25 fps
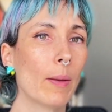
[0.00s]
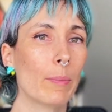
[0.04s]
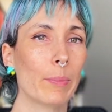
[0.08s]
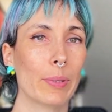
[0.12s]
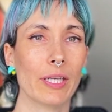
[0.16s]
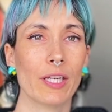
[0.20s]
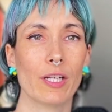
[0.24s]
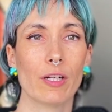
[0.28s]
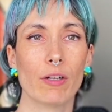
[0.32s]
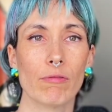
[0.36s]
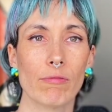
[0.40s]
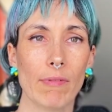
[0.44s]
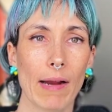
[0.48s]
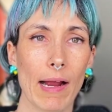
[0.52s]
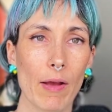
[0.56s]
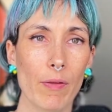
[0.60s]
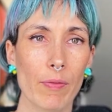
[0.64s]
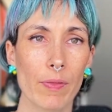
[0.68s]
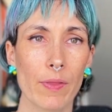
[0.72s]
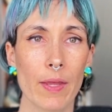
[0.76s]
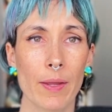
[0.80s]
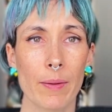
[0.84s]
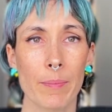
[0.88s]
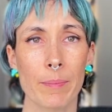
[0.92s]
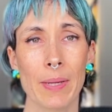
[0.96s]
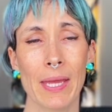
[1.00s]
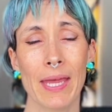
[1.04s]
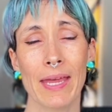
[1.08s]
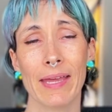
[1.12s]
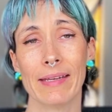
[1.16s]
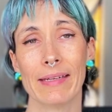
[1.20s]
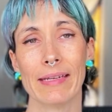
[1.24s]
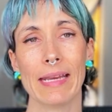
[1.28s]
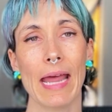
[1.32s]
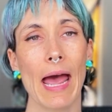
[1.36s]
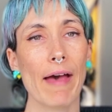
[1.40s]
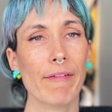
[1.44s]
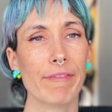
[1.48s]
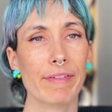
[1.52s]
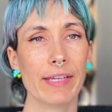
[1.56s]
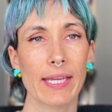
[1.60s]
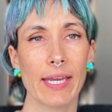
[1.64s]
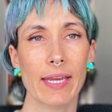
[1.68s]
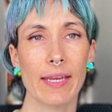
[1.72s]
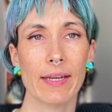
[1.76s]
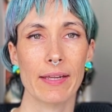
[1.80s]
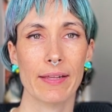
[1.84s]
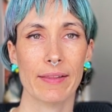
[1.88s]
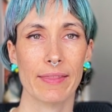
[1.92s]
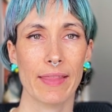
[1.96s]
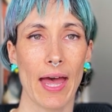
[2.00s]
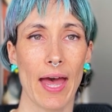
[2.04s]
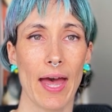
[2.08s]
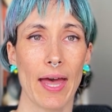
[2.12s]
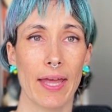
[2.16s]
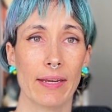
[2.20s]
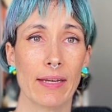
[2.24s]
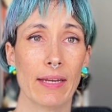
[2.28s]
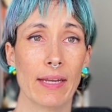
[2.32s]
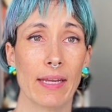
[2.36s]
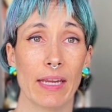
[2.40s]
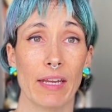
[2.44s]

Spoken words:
being around them, navigating that